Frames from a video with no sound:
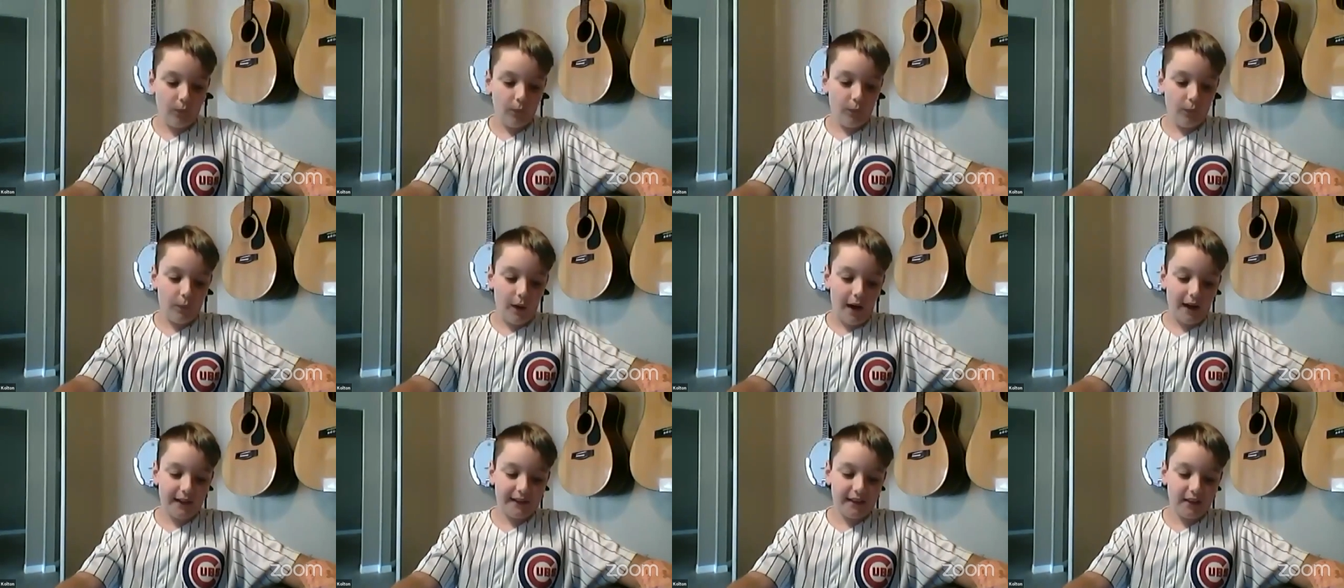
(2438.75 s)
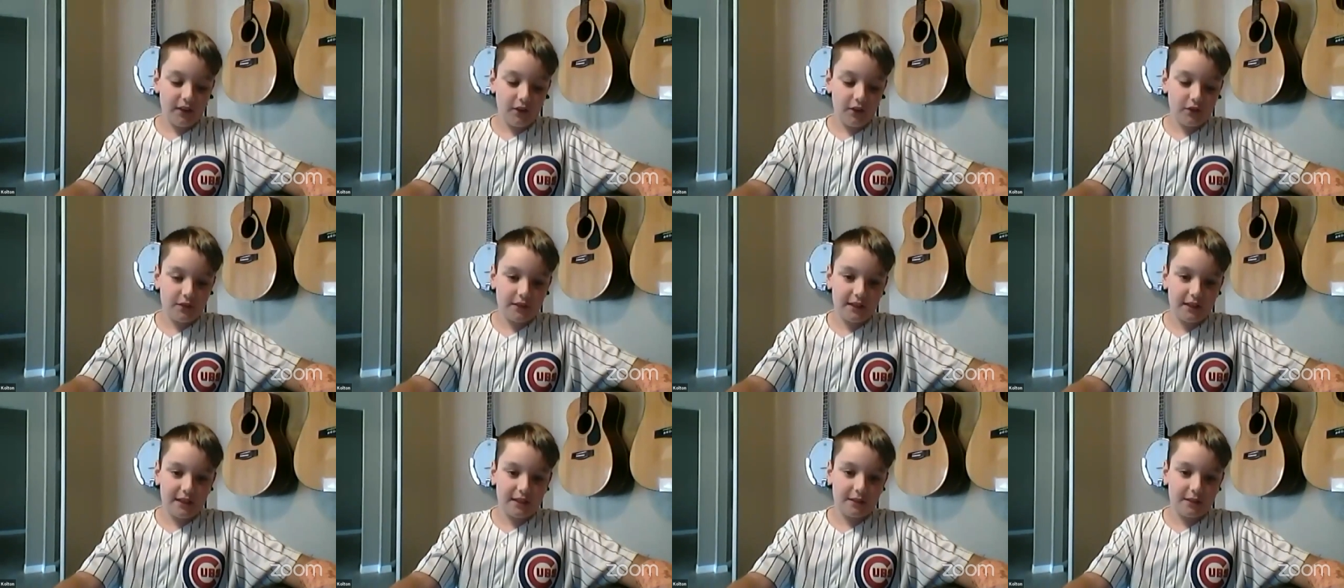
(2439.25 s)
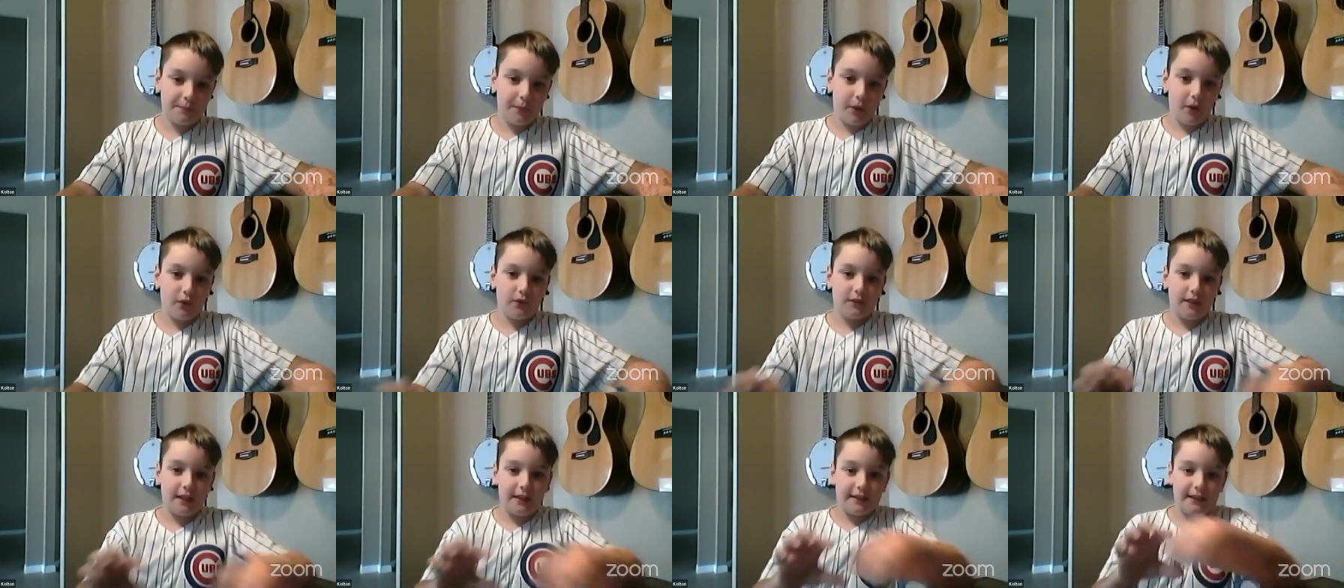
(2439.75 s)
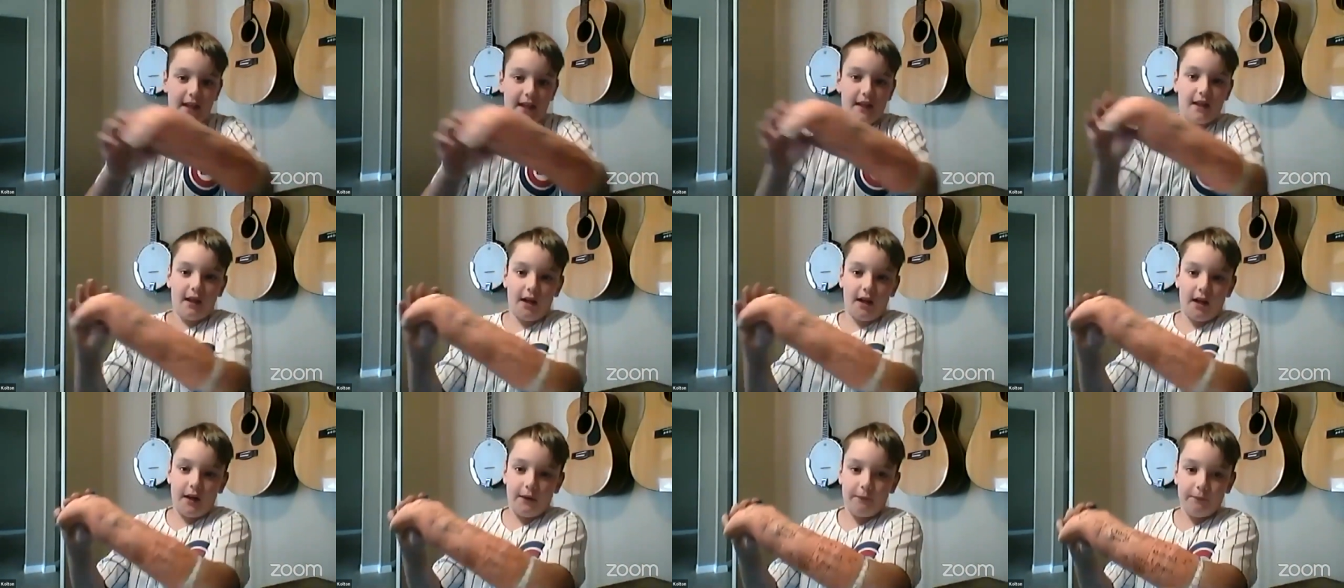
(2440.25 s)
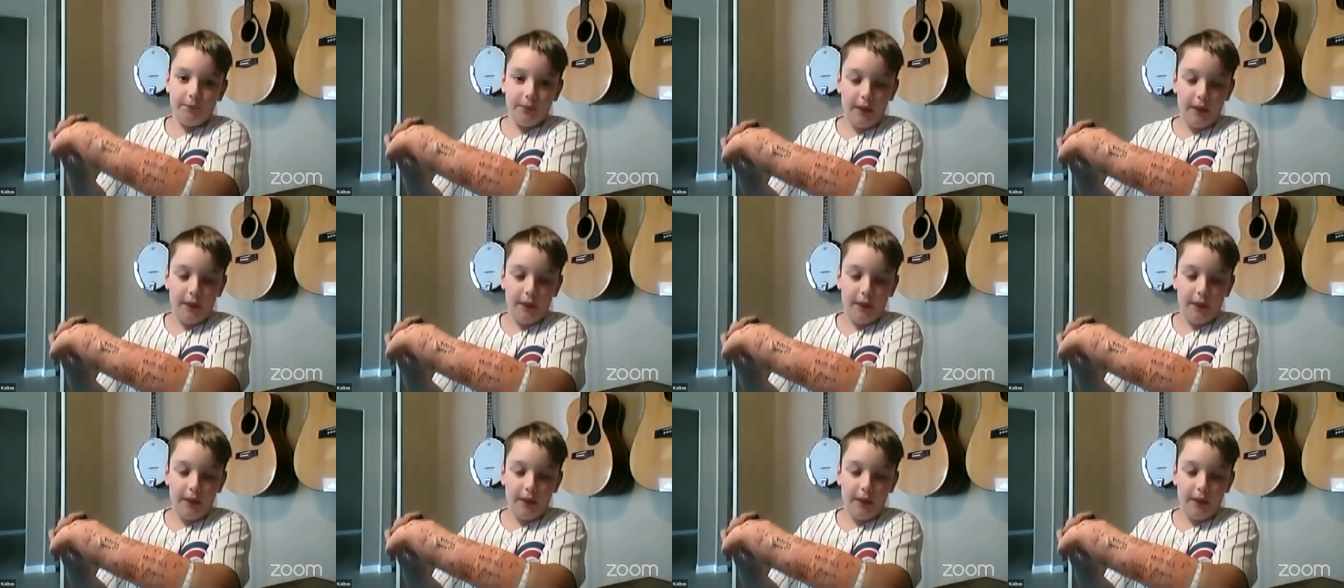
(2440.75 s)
why can you see its bones like that?